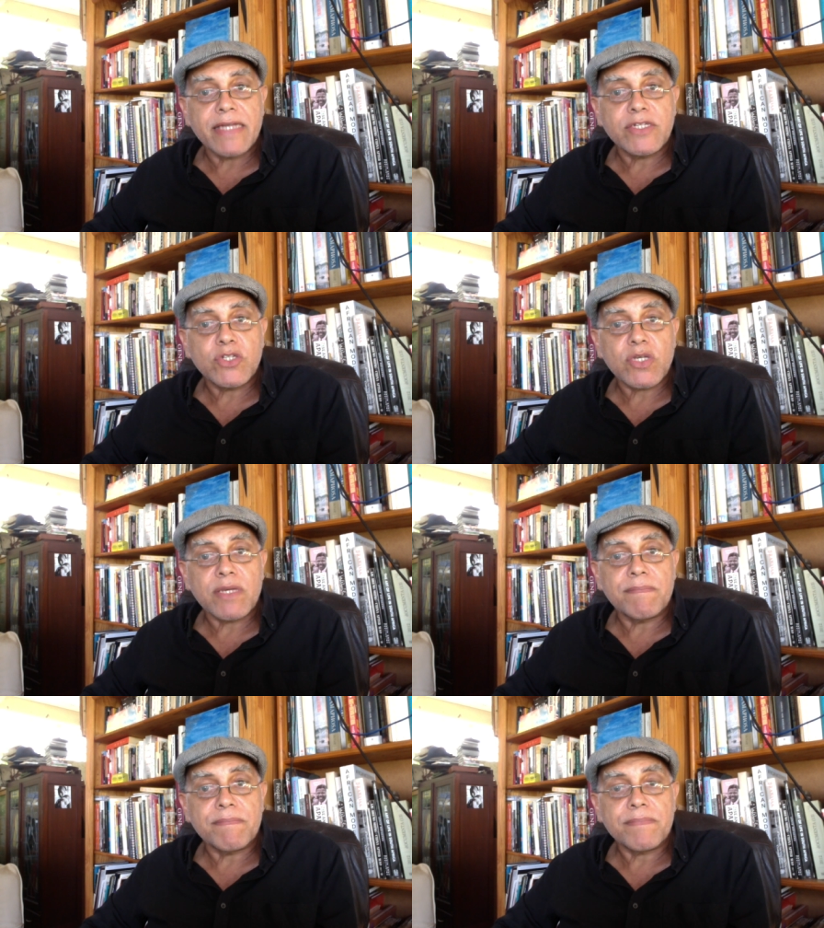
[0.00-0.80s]
to
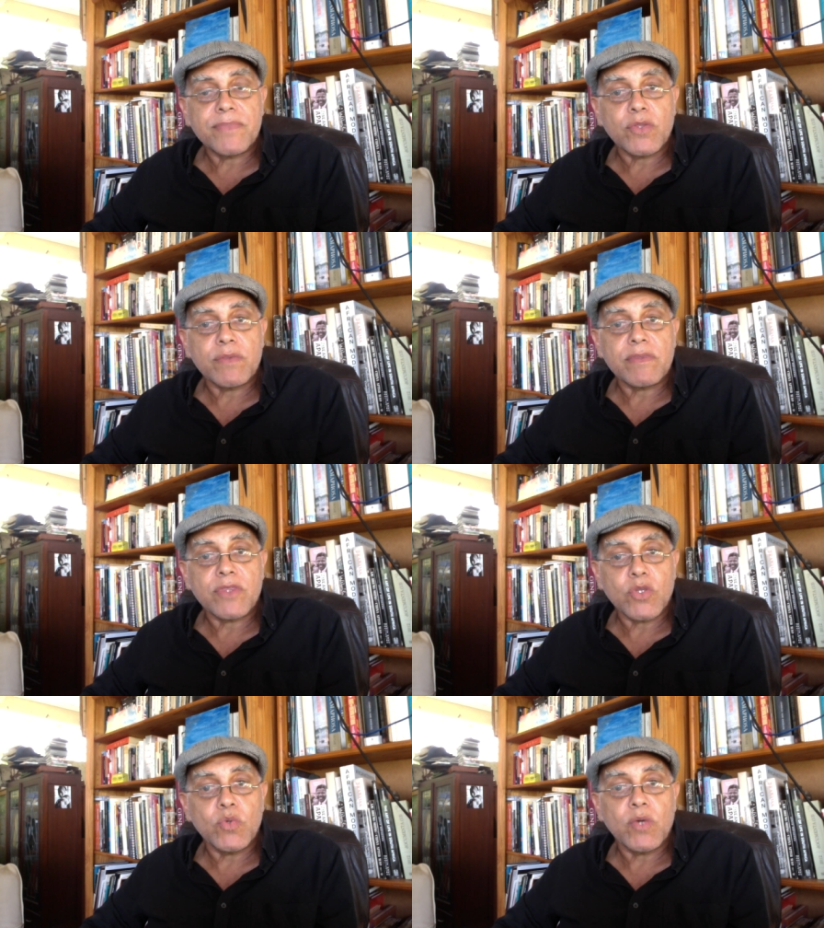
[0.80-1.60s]
him
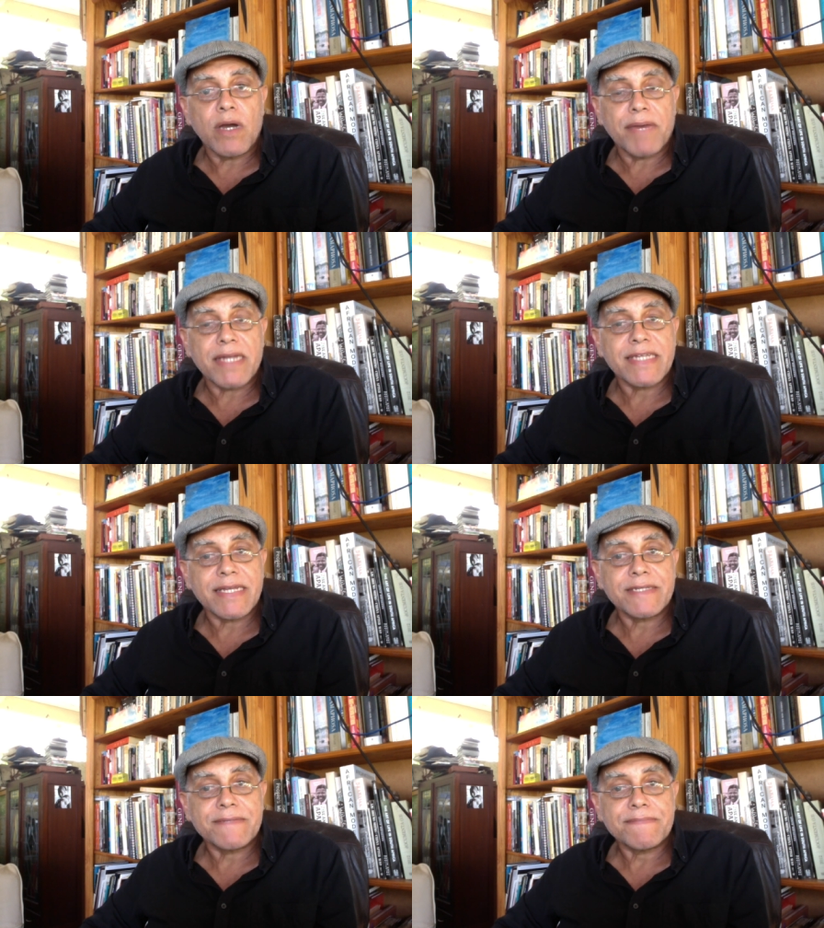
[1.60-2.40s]
through apartheid.